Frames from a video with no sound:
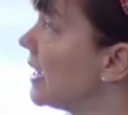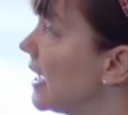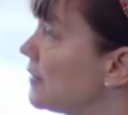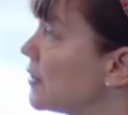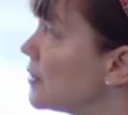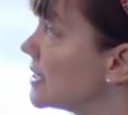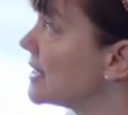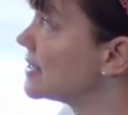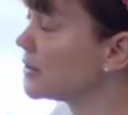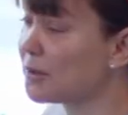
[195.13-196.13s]
And of course,
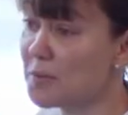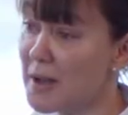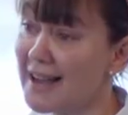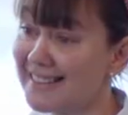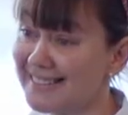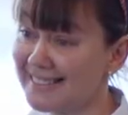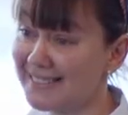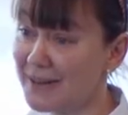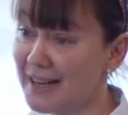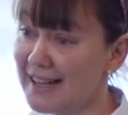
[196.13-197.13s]
I still go back
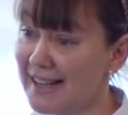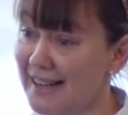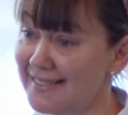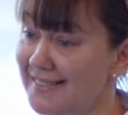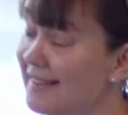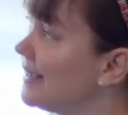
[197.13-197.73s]
when I can